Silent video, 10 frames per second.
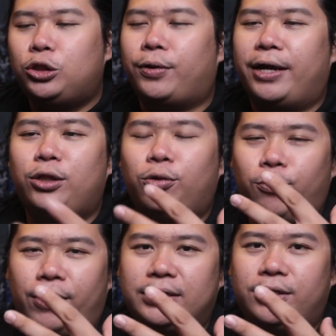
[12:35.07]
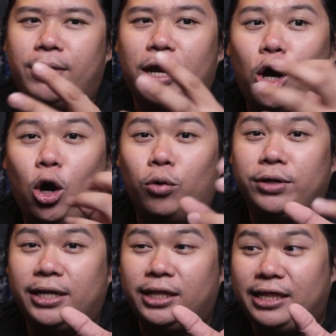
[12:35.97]
trying to resurrect all
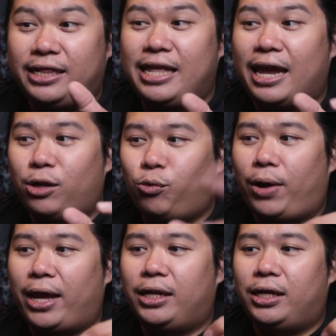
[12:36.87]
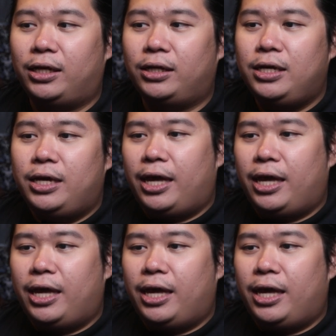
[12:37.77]
the dead rider